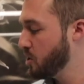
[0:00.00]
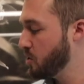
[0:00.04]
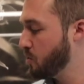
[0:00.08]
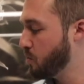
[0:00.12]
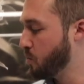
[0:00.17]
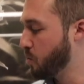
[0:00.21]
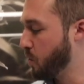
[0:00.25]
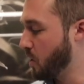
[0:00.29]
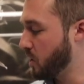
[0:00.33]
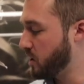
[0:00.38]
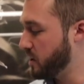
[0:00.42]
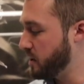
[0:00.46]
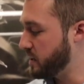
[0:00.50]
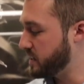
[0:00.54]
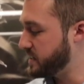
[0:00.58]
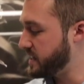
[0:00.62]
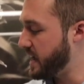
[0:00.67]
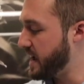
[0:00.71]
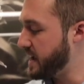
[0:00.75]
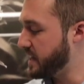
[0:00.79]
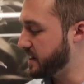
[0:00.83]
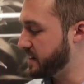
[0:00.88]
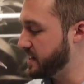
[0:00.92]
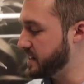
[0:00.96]
we're gonna
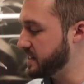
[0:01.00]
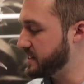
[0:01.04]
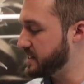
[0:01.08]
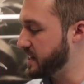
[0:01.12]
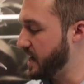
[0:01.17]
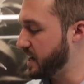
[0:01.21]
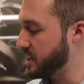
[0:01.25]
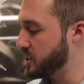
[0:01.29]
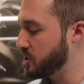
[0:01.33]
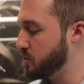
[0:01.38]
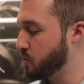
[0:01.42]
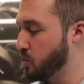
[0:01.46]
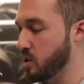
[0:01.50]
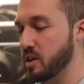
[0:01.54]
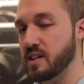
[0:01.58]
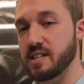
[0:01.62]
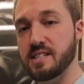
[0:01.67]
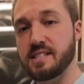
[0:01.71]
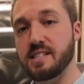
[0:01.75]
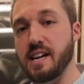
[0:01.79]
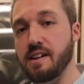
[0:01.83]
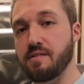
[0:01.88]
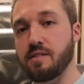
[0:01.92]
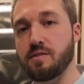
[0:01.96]
take this section, we're
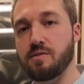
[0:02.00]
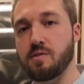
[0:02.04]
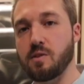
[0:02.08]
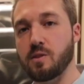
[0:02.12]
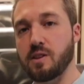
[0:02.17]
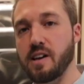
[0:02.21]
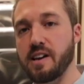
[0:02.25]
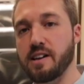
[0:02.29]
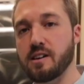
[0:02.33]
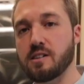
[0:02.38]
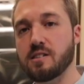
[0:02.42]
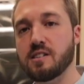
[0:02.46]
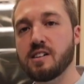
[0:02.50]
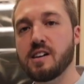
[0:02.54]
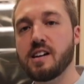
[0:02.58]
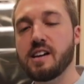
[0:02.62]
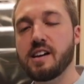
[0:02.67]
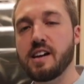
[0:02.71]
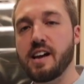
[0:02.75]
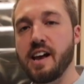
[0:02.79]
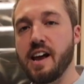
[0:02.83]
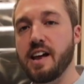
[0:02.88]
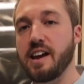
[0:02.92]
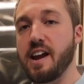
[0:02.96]
gonna save it for later,
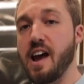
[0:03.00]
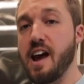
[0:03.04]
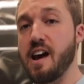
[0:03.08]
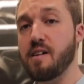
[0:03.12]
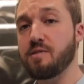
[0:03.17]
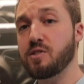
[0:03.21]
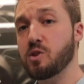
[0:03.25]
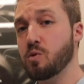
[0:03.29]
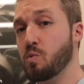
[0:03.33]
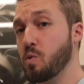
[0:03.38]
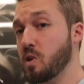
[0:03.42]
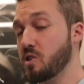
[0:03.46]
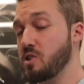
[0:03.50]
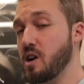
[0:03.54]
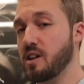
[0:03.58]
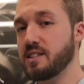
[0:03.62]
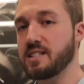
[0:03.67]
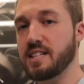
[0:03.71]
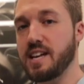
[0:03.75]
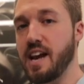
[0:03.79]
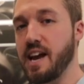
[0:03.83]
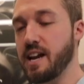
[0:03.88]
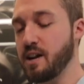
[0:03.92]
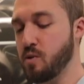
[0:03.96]
and after we're done
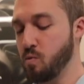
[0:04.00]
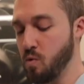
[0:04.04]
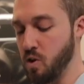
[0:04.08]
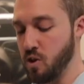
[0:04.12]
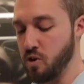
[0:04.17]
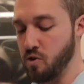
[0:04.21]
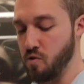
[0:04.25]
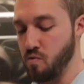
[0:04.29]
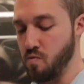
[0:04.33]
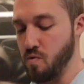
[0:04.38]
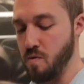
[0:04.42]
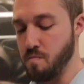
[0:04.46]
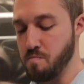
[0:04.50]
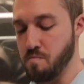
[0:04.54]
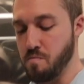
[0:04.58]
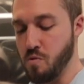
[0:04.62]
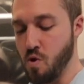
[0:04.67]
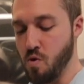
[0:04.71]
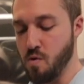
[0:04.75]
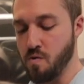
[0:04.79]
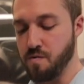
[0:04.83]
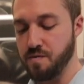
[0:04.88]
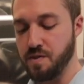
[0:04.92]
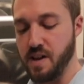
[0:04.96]
scanning, we're gonna
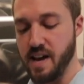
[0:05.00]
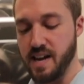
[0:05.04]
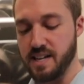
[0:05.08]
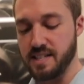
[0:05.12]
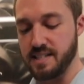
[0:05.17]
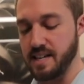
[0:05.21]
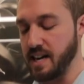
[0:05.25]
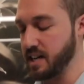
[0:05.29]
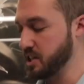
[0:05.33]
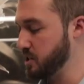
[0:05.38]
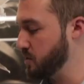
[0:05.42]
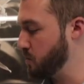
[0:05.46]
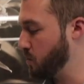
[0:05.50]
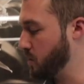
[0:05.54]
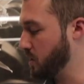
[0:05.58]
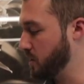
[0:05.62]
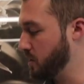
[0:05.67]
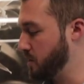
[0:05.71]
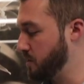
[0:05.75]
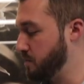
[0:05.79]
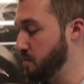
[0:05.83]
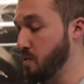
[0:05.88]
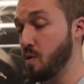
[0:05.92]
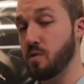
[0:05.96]
remove that section, we're
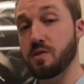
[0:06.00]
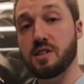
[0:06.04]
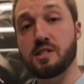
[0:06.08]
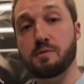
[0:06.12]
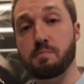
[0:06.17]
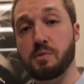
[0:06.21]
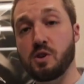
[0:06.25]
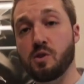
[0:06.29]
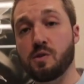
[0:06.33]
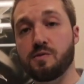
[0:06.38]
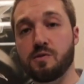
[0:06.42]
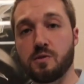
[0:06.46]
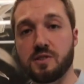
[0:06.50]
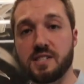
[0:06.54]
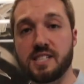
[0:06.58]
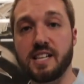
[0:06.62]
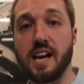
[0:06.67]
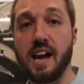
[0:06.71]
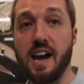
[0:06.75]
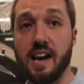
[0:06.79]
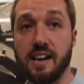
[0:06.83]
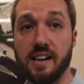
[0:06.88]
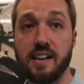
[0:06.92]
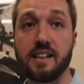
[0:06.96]
gonna throw this beautiful
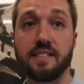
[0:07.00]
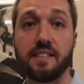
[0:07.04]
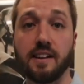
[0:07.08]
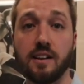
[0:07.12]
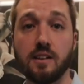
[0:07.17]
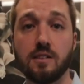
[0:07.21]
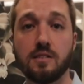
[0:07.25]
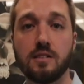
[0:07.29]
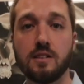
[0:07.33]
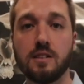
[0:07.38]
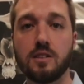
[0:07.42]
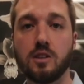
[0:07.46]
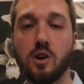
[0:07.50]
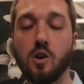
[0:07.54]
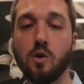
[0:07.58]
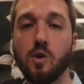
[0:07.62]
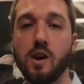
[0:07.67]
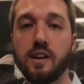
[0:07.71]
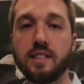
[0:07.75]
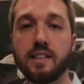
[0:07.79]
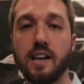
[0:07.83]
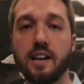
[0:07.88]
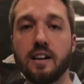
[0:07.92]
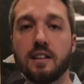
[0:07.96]
scan in there, all
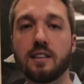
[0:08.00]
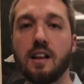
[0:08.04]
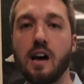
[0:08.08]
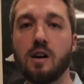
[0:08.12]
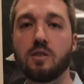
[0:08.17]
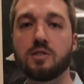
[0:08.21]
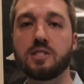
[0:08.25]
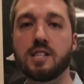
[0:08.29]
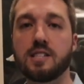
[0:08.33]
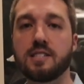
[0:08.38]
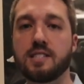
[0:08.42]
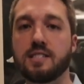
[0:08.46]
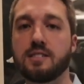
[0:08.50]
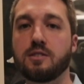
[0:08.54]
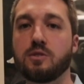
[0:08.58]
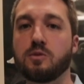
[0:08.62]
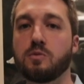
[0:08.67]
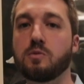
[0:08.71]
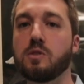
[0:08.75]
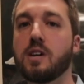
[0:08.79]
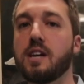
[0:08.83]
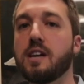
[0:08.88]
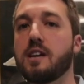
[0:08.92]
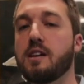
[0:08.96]
right? That allows us
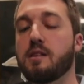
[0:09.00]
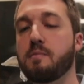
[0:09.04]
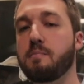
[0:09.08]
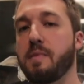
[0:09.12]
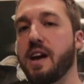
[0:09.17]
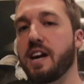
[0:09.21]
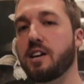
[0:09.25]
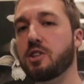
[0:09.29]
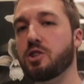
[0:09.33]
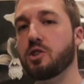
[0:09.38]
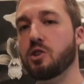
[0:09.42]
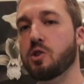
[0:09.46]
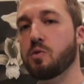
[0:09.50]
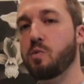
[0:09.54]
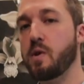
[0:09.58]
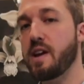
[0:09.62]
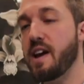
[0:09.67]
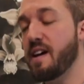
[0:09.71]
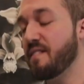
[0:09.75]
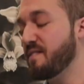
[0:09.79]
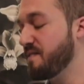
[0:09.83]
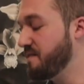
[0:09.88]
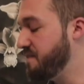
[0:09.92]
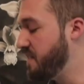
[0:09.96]
to make sure we
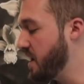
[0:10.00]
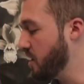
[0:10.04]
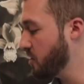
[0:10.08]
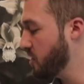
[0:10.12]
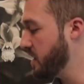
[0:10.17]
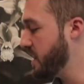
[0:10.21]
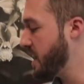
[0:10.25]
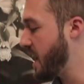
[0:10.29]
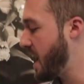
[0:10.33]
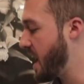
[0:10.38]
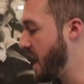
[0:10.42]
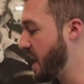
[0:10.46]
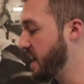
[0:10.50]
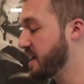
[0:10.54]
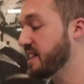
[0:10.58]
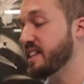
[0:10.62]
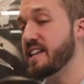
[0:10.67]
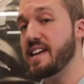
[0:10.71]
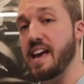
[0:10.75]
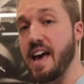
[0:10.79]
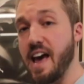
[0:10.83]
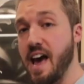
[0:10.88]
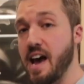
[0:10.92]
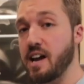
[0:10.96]
have very
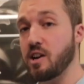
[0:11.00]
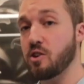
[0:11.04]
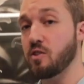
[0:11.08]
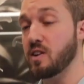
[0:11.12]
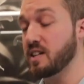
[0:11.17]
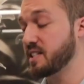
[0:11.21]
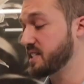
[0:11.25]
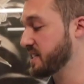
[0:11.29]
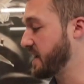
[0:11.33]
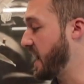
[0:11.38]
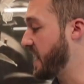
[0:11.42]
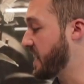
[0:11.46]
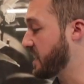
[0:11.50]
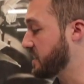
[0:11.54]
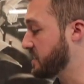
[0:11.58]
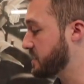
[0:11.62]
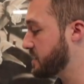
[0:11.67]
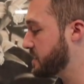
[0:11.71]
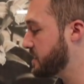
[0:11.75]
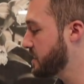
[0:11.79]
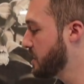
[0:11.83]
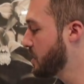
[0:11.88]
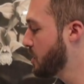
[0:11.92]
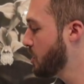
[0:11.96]
highly accurate
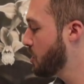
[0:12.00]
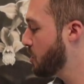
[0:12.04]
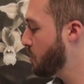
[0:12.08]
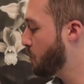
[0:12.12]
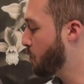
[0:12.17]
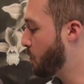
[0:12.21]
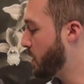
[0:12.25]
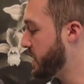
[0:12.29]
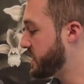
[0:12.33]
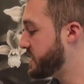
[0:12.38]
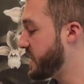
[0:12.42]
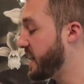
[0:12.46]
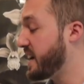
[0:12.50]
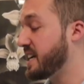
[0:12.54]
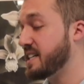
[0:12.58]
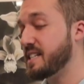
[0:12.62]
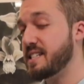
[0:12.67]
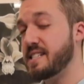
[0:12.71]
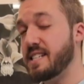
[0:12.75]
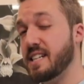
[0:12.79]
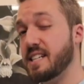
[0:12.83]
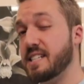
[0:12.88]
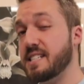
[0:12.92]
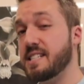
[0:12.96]
scans. We take
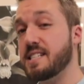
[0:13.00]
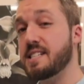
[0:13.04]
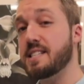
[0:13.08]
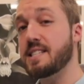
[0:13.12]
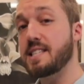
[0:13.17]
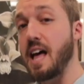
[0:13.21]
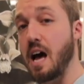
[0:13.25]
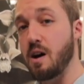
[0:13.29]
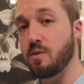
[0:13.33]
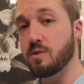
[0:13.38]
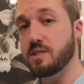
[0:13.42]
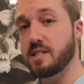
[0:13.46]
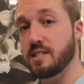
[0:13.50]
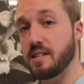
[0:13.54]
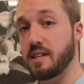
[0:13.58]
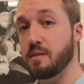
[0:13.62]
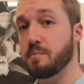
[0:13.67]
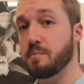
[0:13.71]
6,000